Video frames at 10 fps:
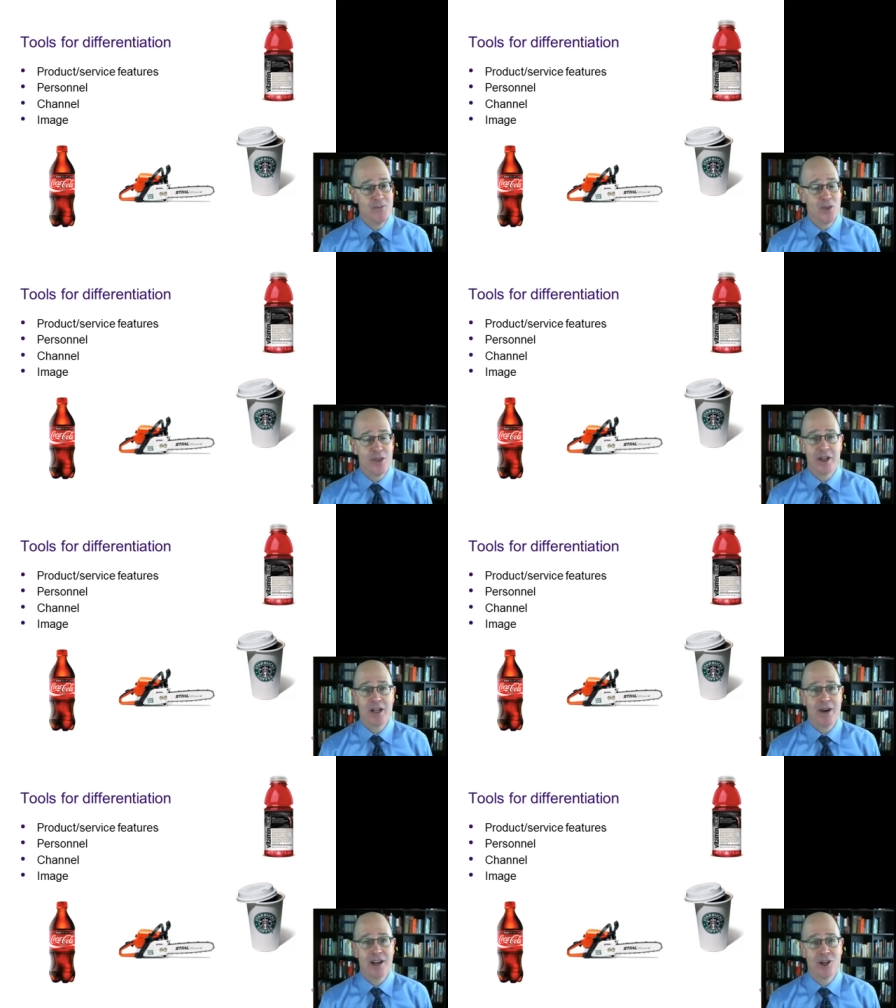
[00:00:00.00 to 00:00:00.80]
Think
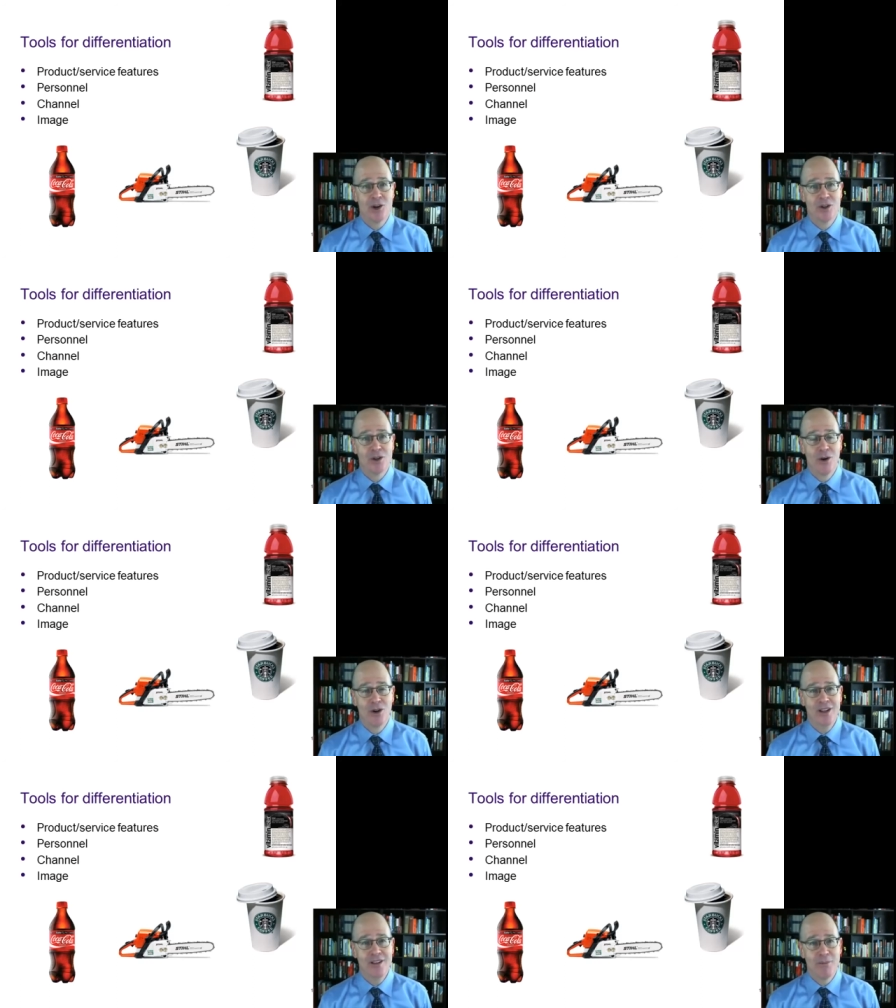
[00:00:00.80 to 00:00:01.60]
about
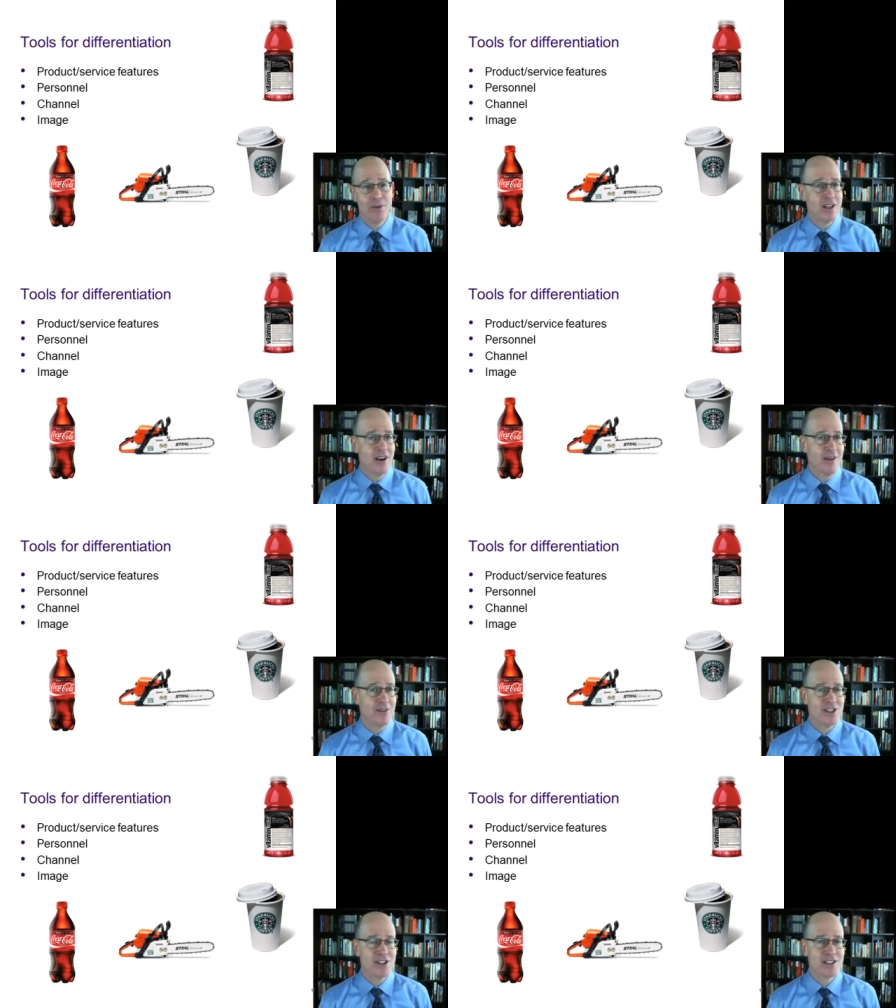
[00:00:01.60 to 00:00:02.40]
Coca-Cola, a pretty
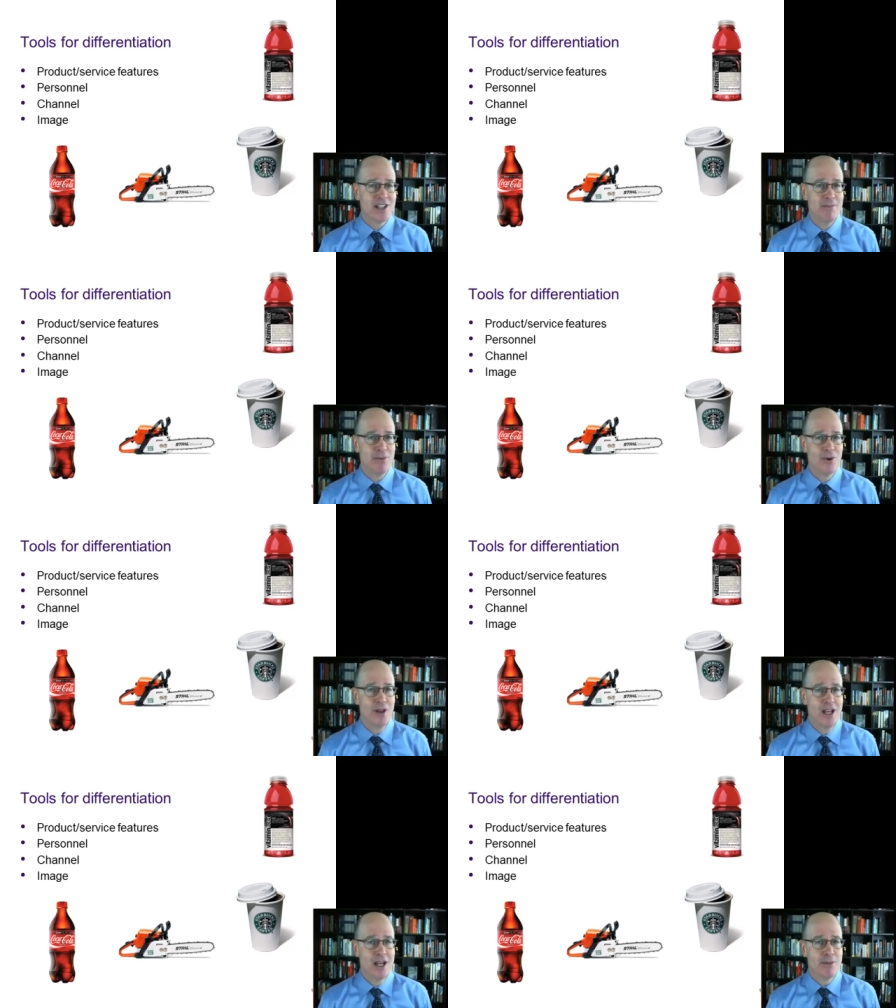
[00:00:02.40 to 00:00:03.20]
obvious example,
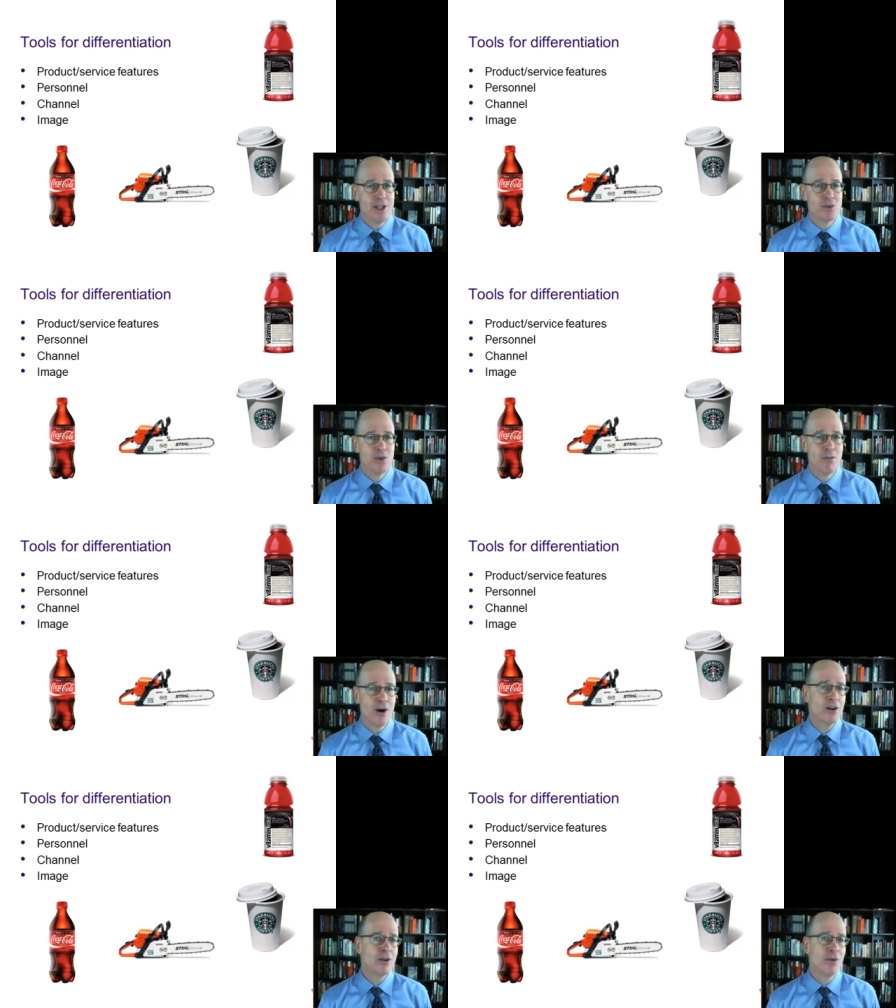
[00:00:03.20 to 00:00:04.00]
but it's
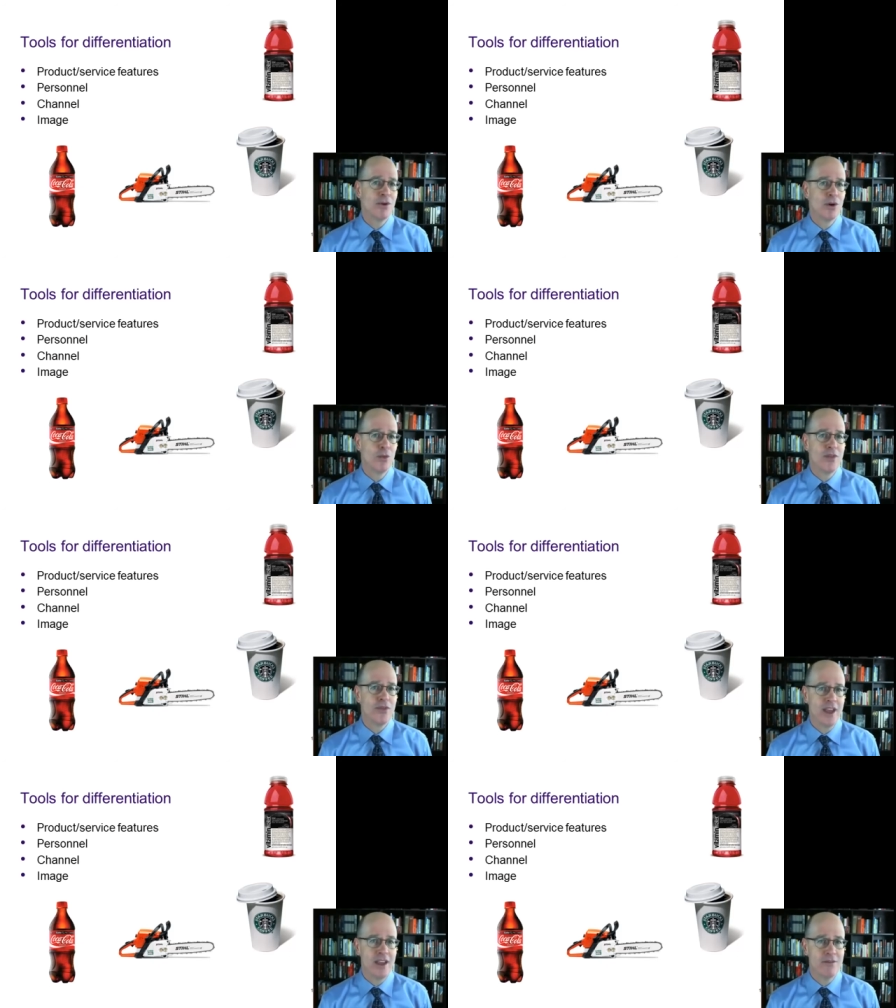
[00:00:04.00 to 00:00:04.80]
remarkable what
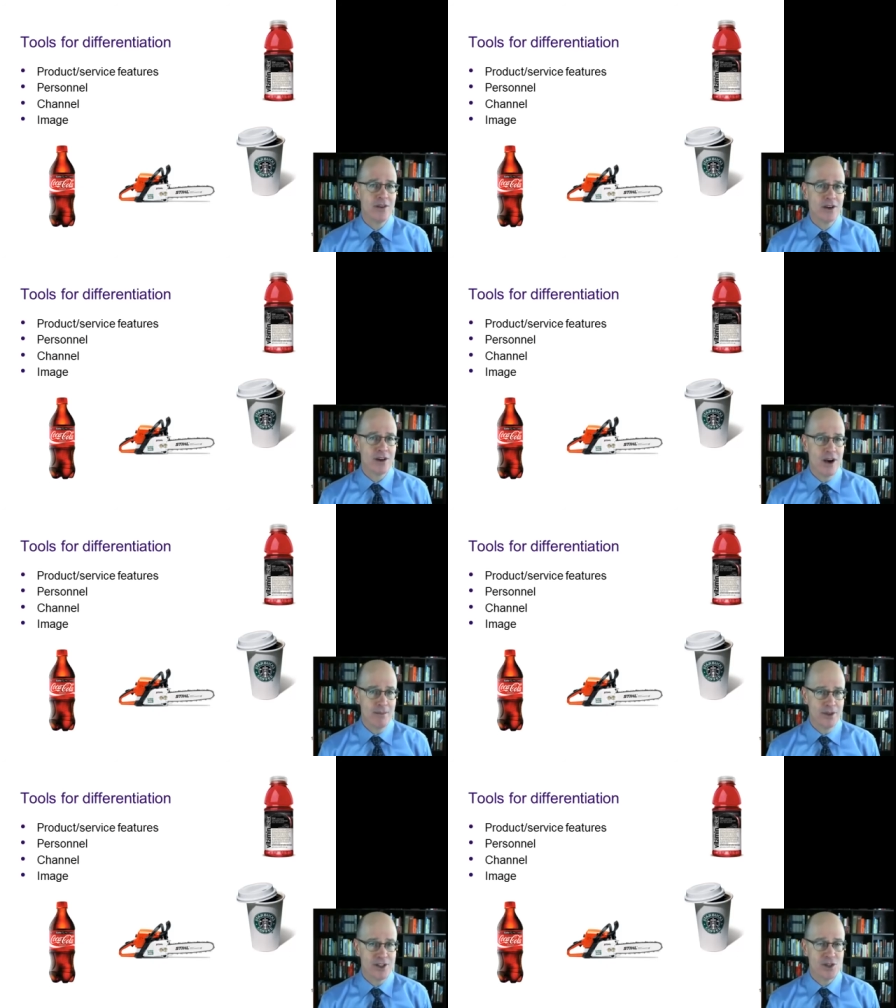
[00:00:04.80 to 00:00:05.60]
they've
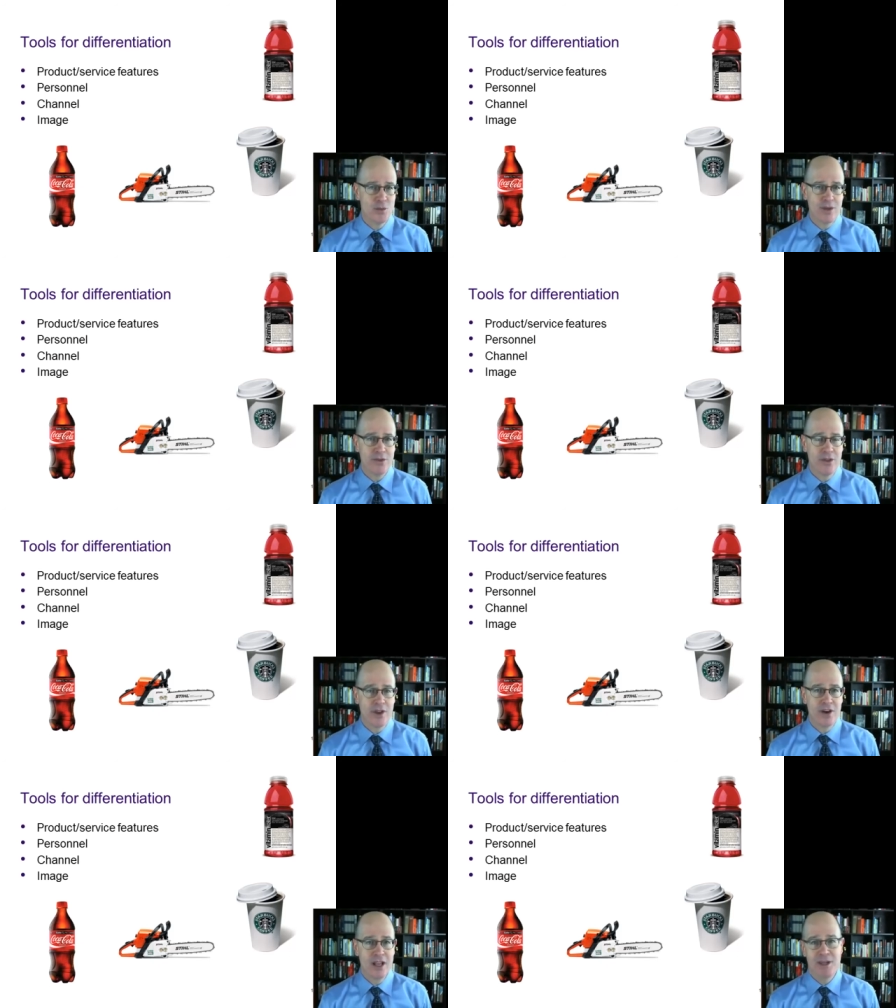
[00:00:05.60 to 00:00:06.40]
accomplished with
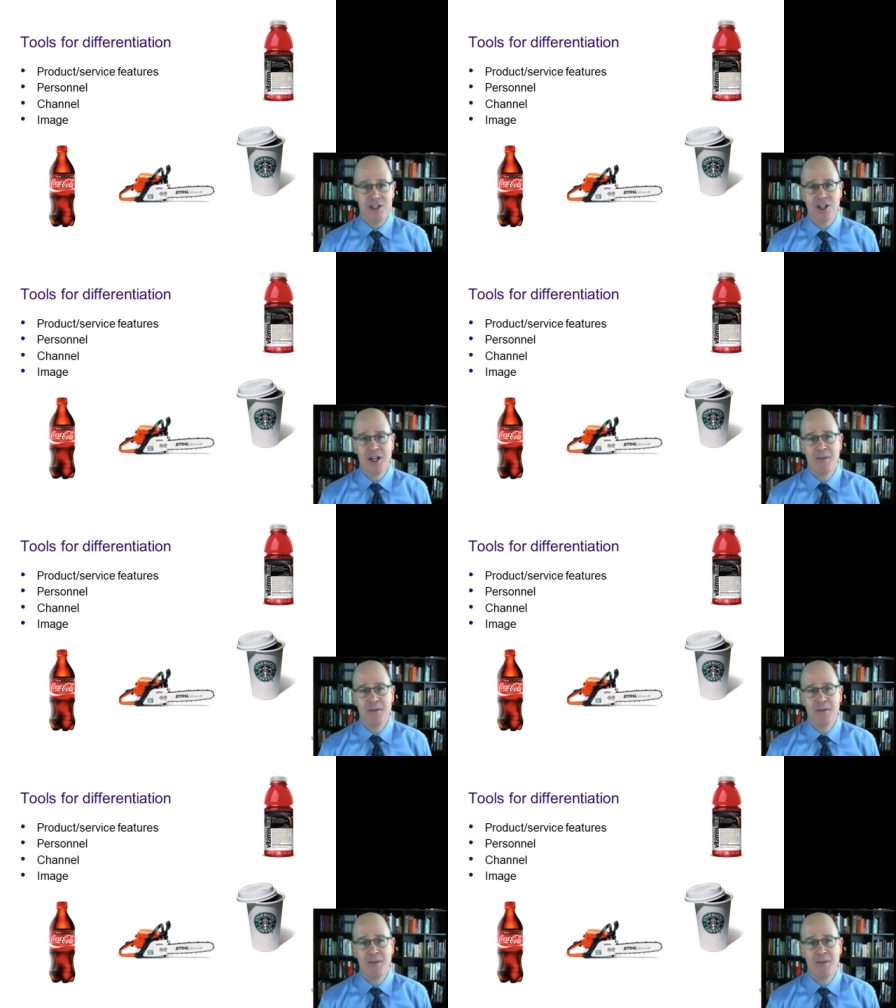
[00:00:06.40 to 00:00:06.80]
their image,